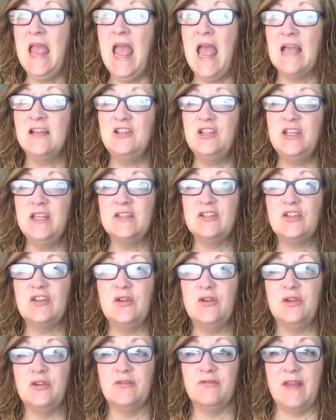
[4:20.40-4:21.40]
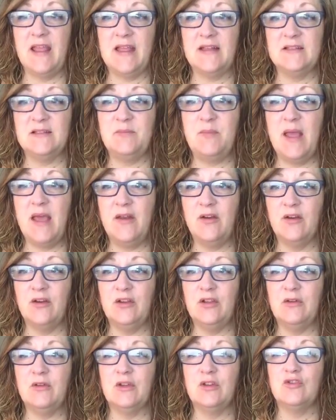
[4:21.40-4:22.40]
As you get to know your fans better,
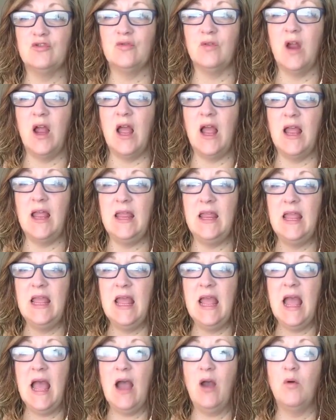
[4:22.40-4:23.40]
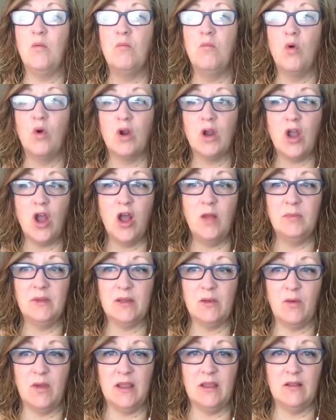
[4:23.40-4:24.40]
you can try out more
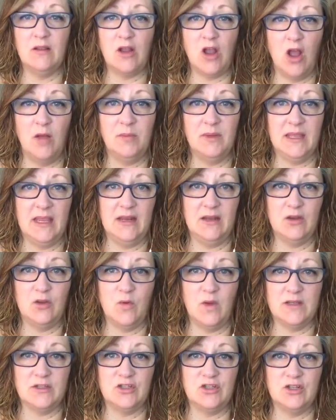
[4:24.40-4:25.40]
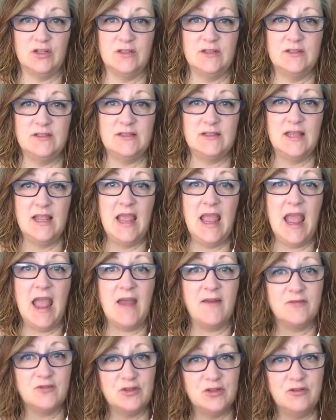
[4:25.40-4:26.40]
complicated questions
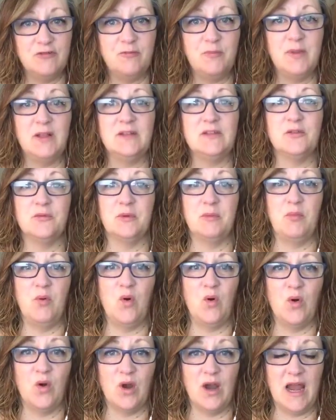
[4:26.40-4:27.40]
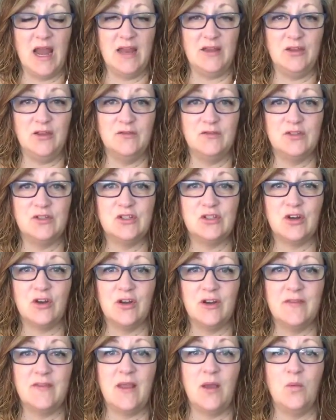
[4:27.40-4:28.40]
after you've built a rapport and you've
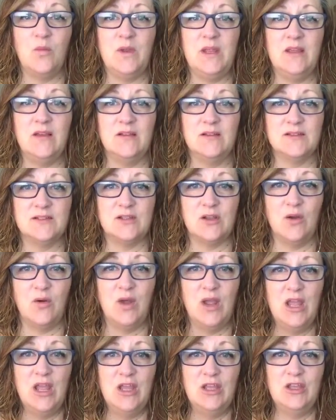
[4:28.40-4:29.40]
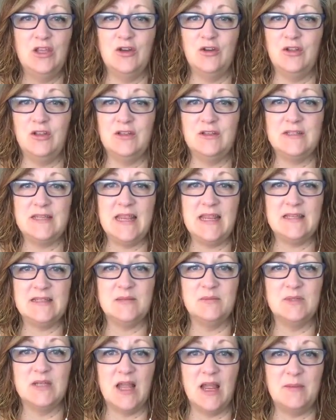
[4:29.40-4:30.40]
started that wheel. So, you take
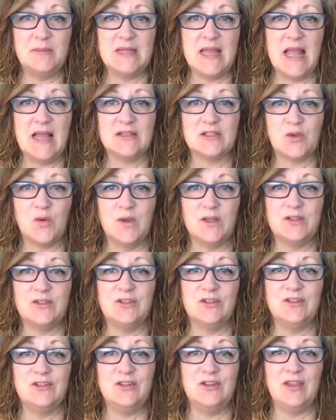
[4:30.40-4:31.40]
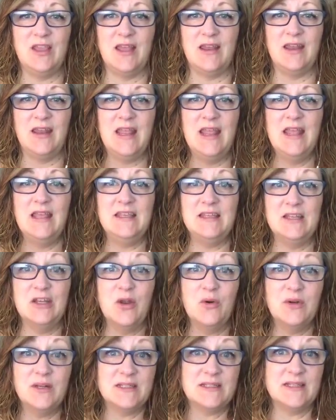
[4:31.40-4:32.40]
some time to ask questions. You
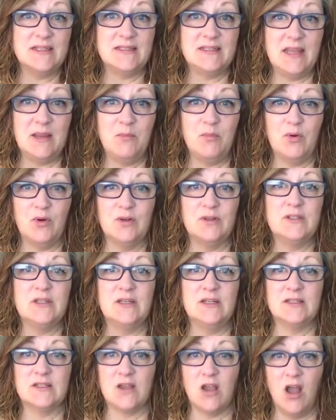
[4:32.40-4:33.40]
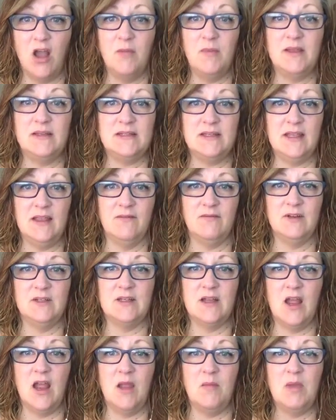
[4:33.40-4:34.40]
notice the same person is commenting every
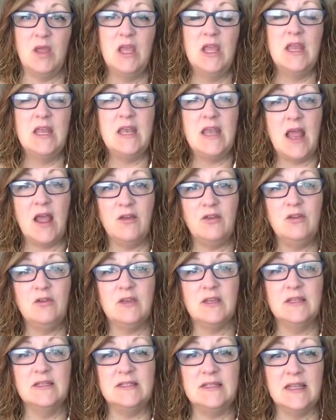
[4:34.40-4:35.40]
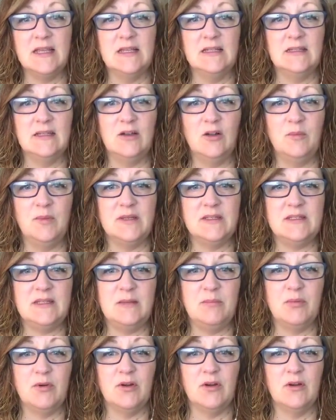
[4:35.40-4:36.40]
time. Now you can dig a little bit
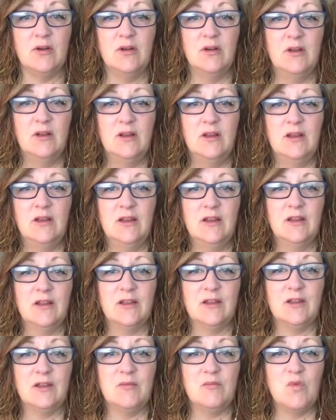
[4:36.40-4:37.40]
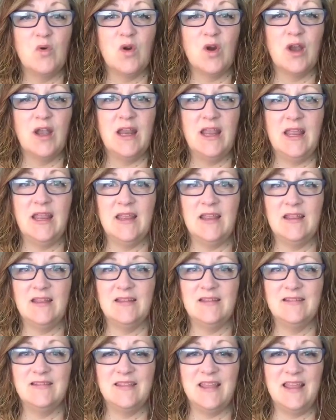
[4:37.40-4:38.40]
deeper. Good morning.
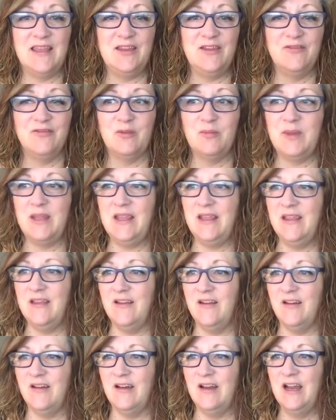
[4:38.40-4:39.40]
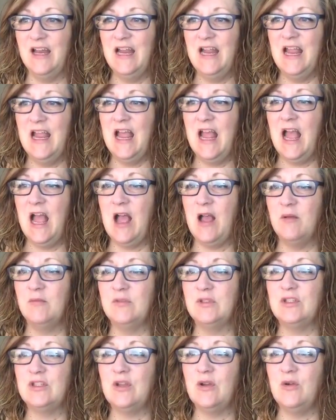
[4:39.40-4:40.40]
Thank you for being here.
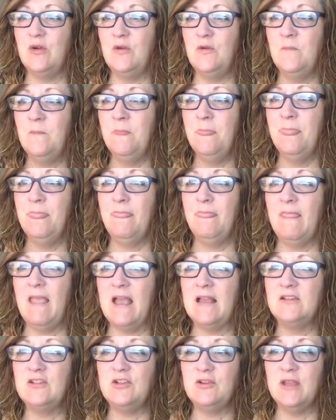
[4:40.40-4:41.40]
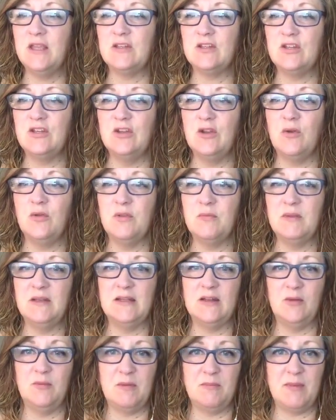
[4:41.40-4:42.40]
So as you get to know them a
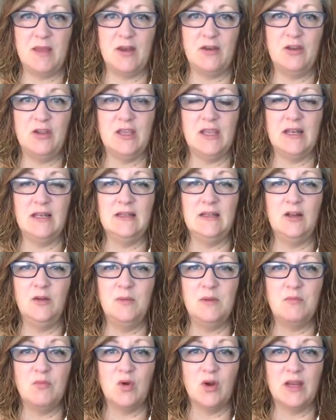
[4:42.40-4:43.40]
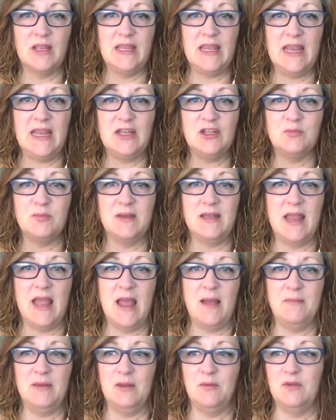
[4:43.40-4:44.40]
little bit better, you get a little bit more engagement
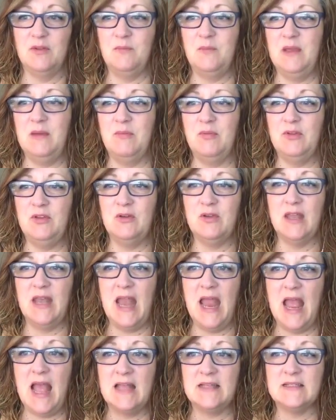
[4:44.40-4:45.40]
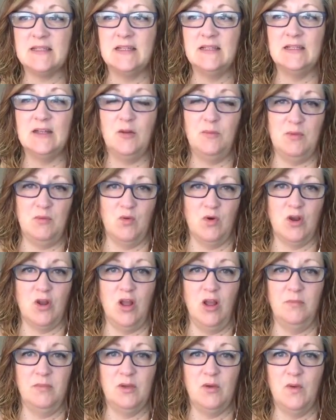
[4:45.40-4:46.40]
happening with people. You can ask a little bit more
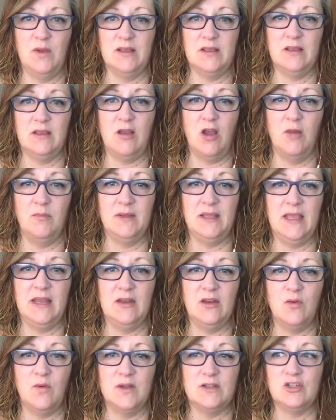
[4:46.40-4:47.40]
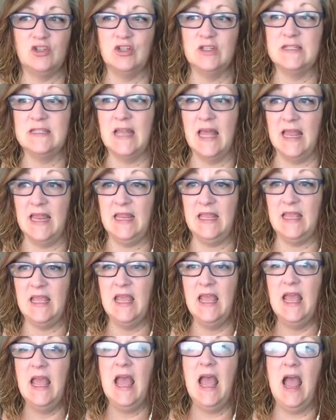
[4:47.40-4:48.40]
complicated questions like,
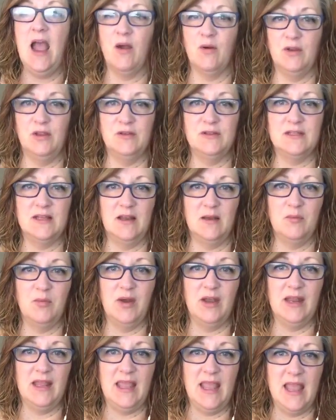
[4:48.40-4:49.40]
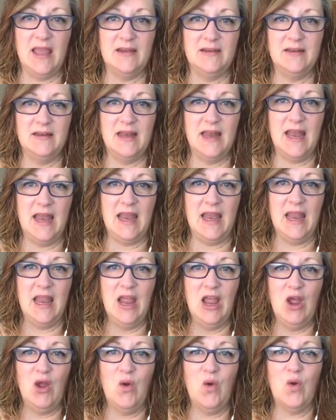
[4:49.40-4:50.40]
how are you celebrating Canada Day?
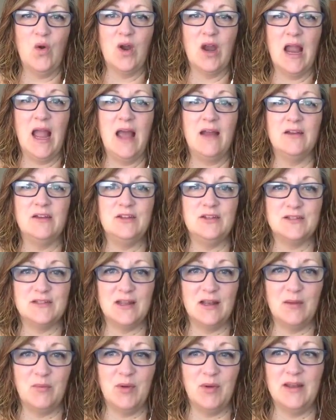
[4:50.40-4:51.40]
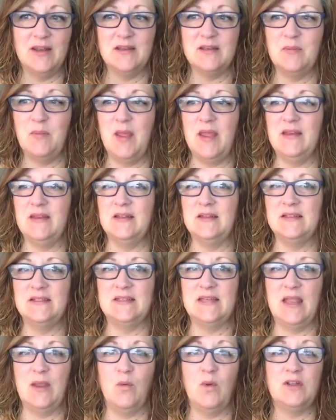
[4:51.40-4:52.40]
Or how did you celebrate Independence
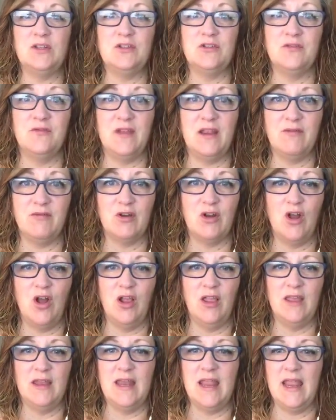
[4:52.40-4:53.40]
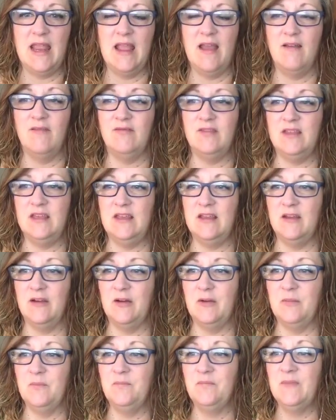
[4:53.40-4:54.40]
Day? What's your favorite holiday of the year?